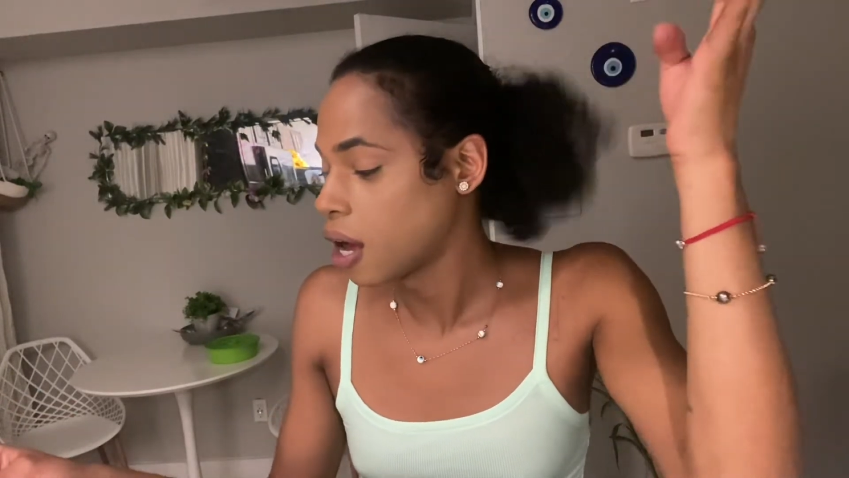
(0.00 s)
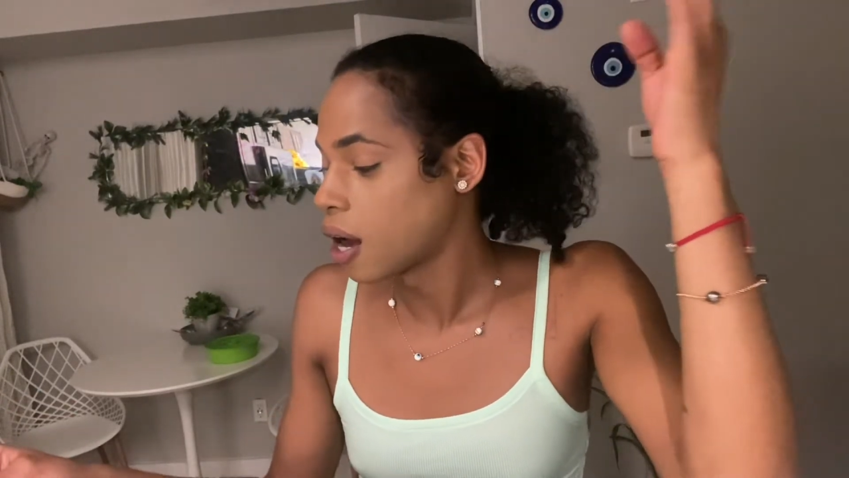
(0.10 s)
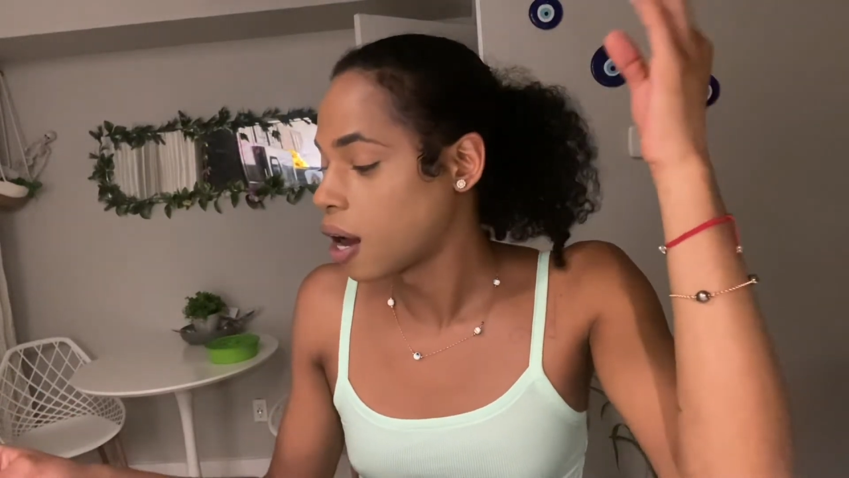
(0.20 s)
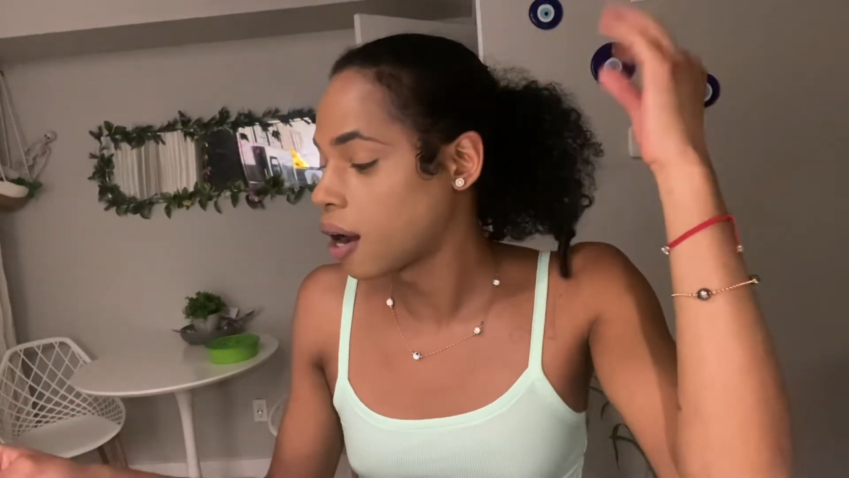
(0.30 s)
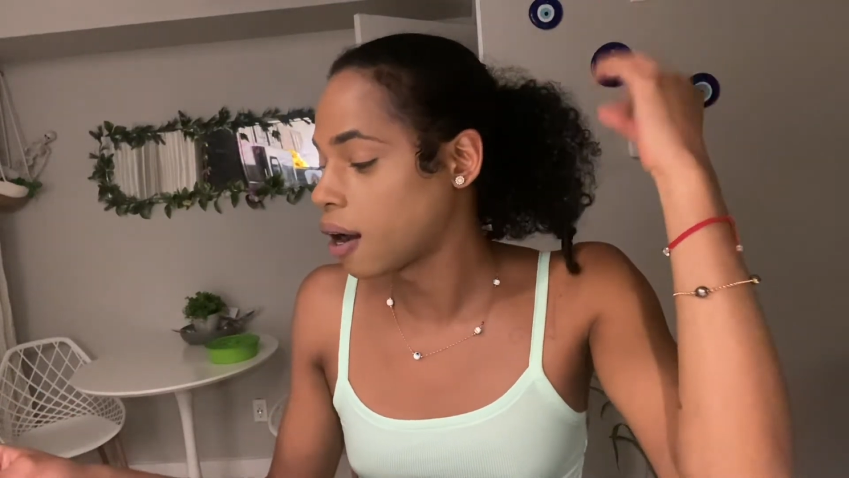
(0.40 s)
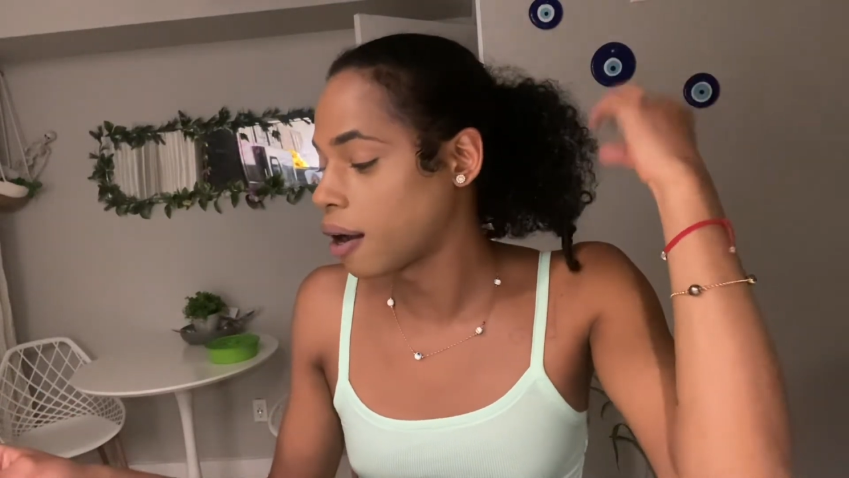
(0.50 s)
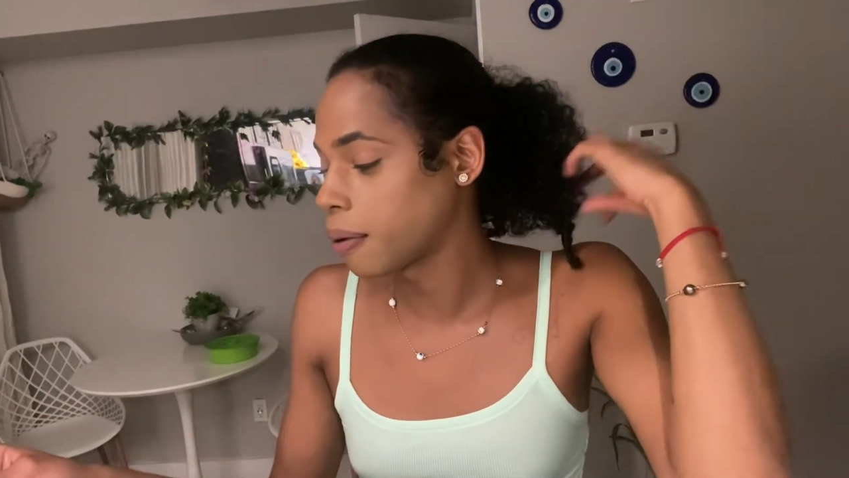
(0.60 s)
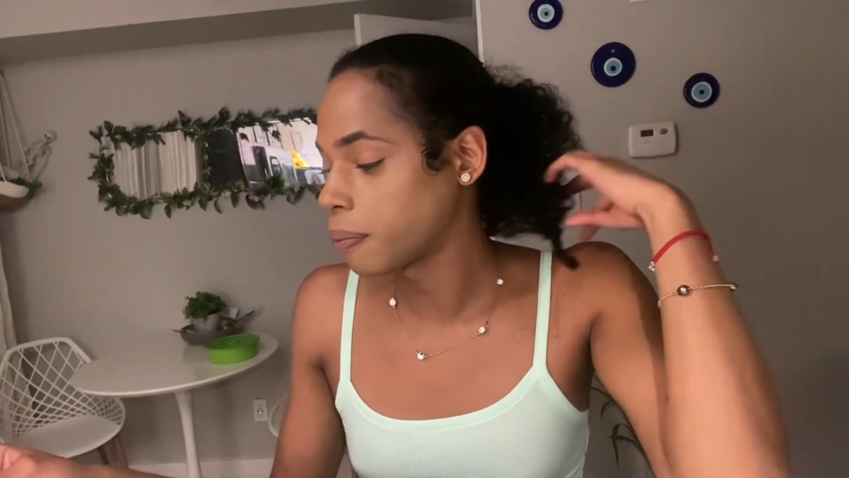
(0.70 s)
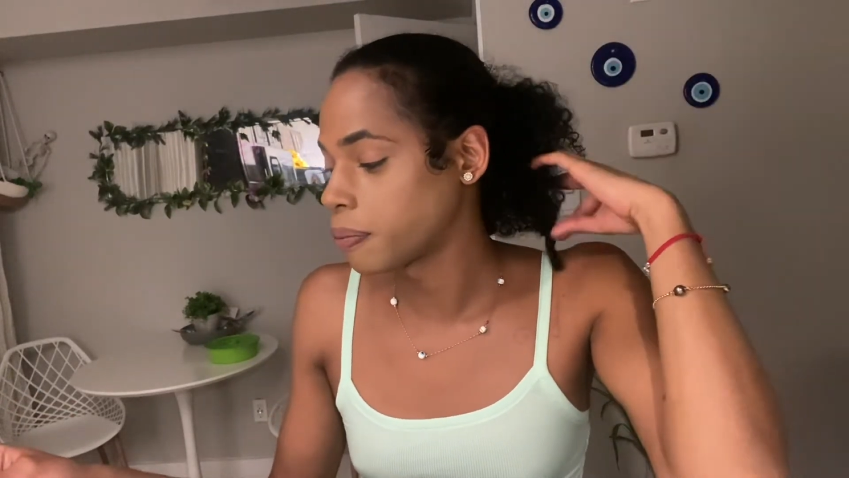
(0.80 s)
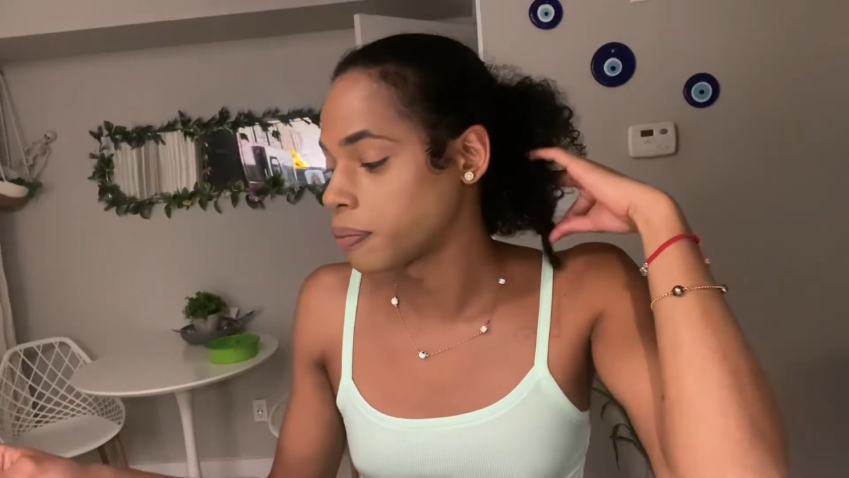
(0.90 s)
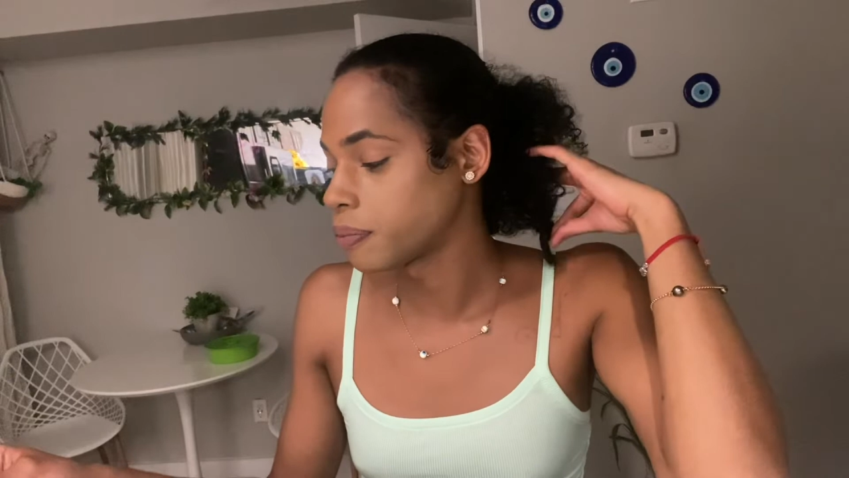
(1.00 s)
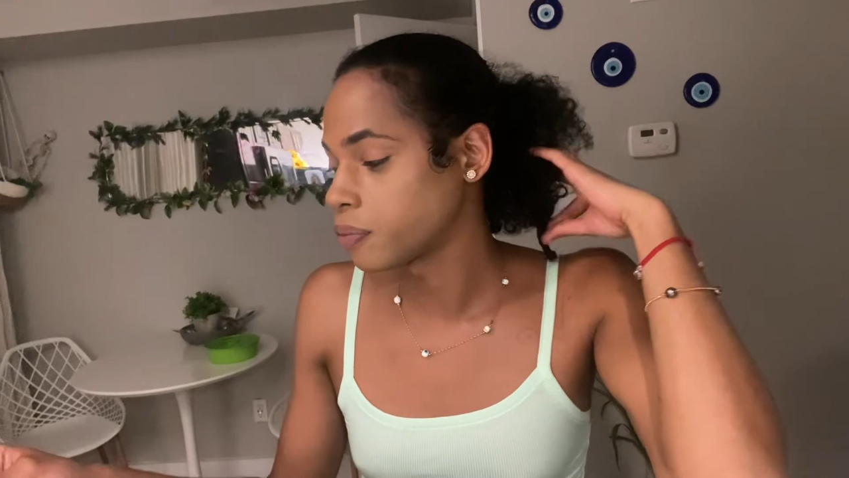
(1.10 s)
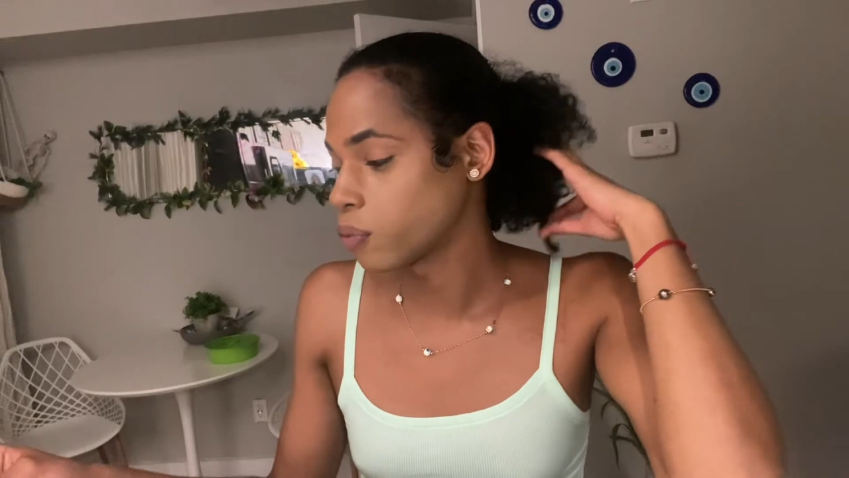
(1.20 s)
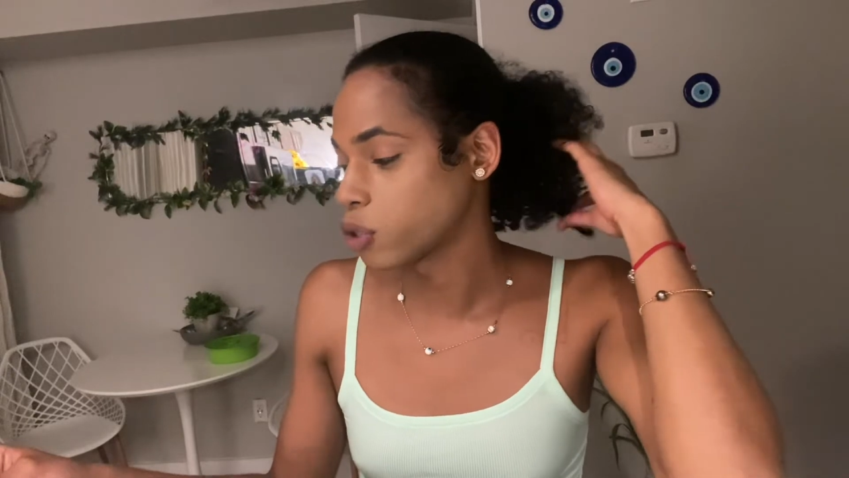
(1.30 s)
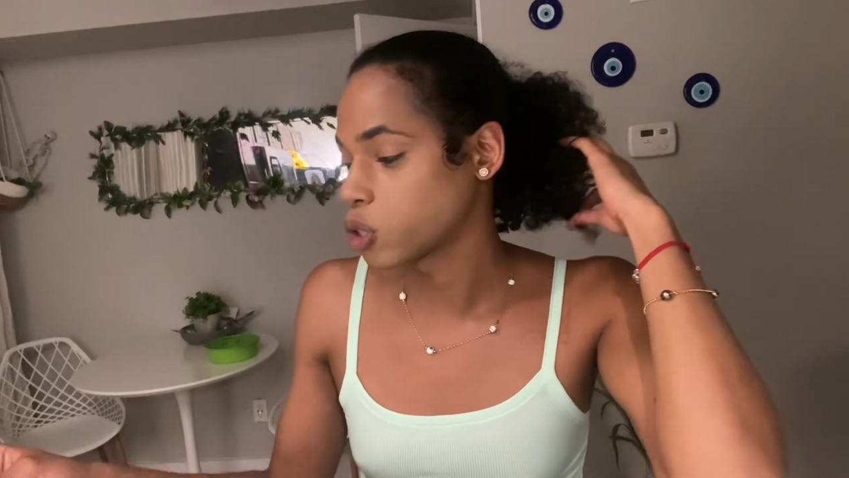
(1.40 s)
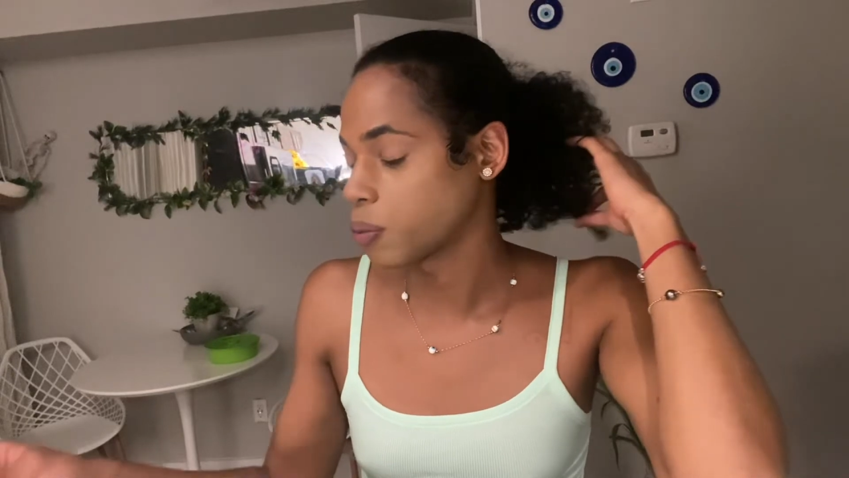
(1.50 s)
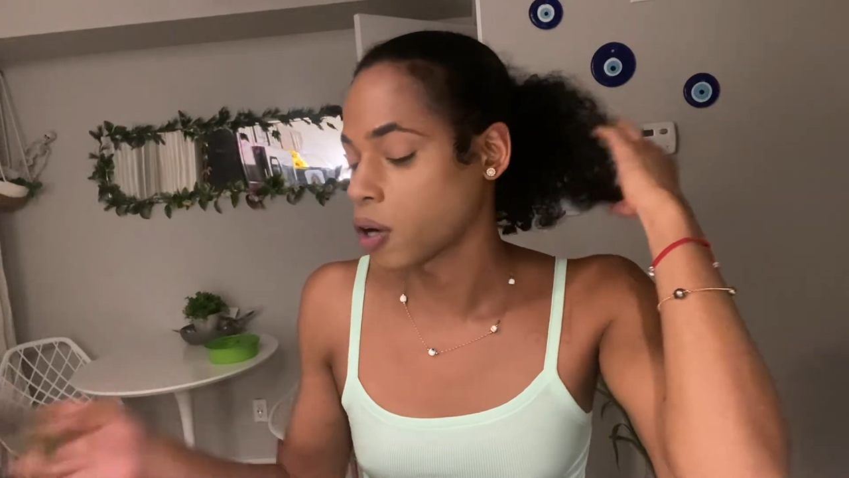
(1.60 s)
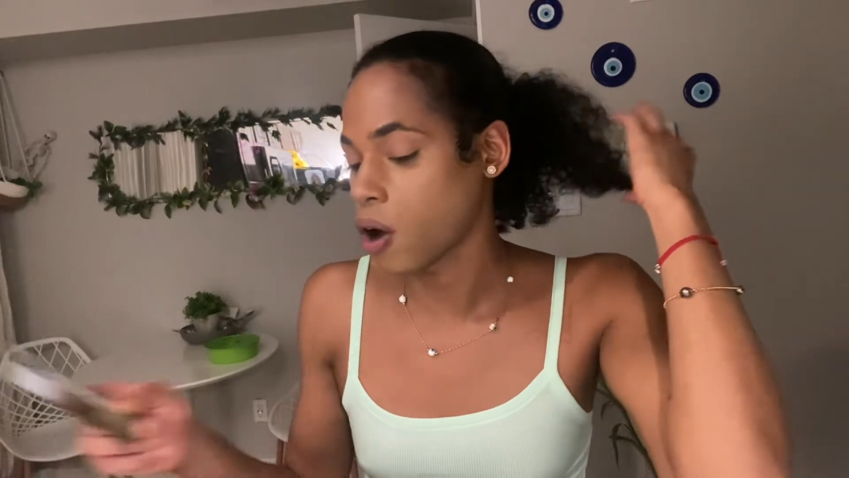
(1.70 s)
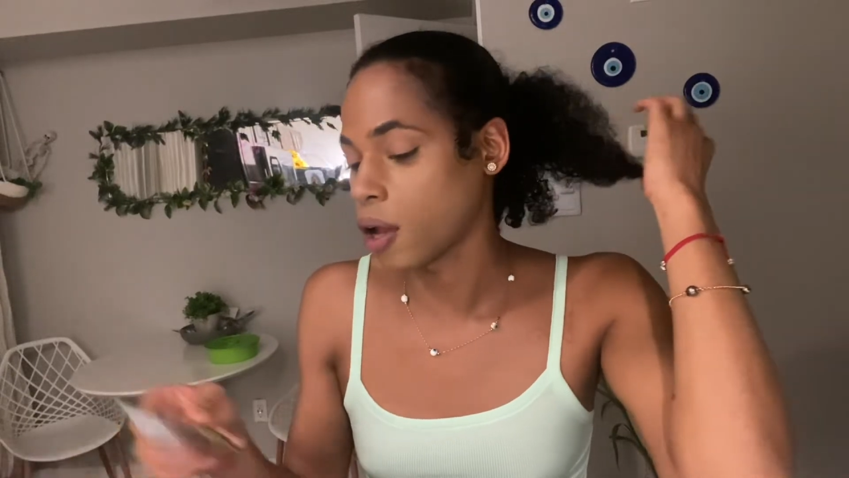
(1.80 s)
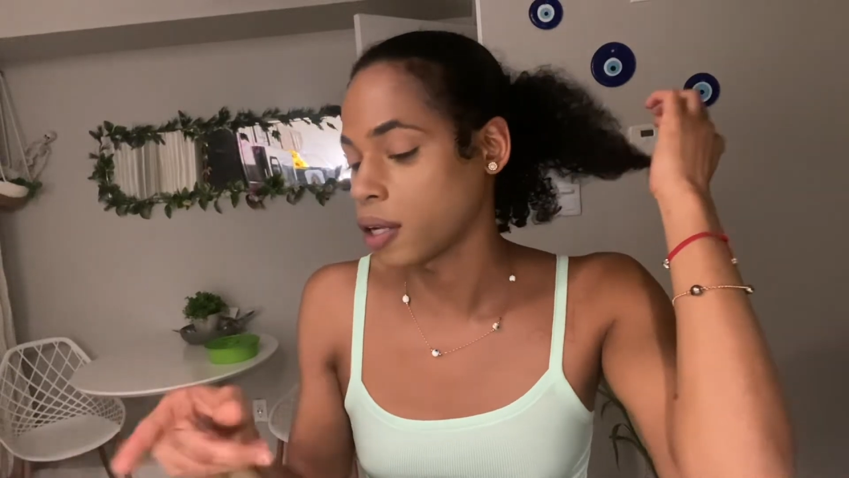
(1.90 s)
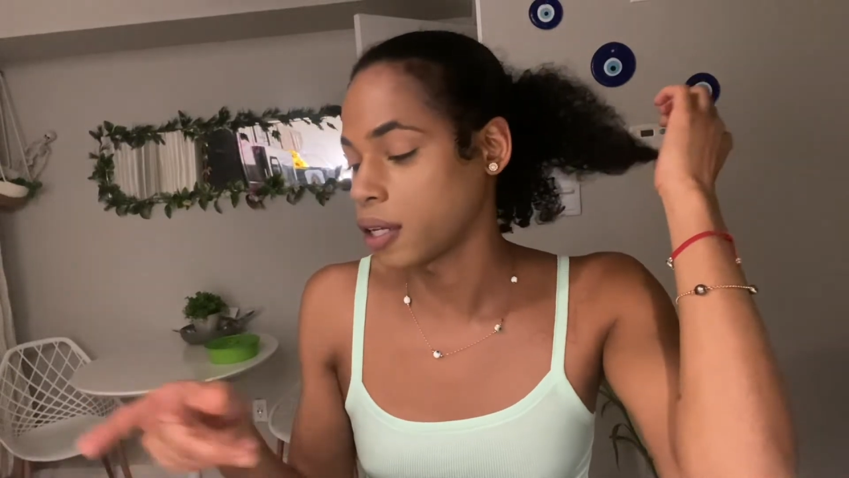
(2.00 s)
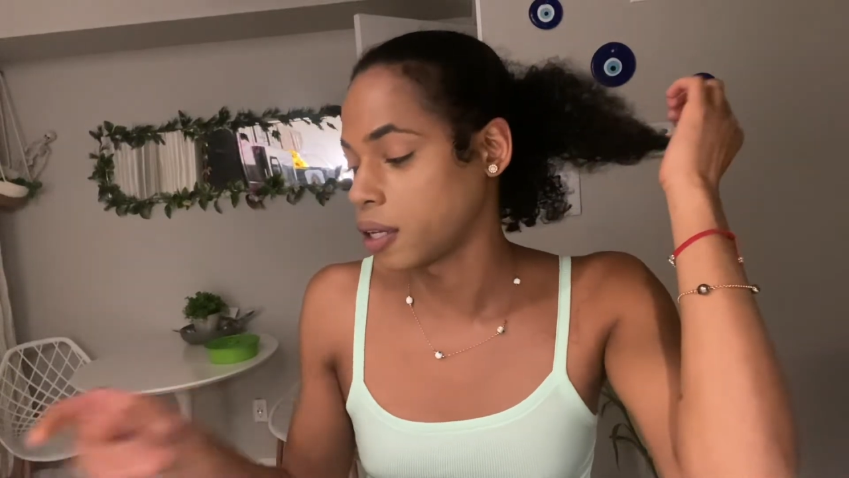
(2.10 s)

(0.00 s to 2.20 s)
Um, what you gonna call it?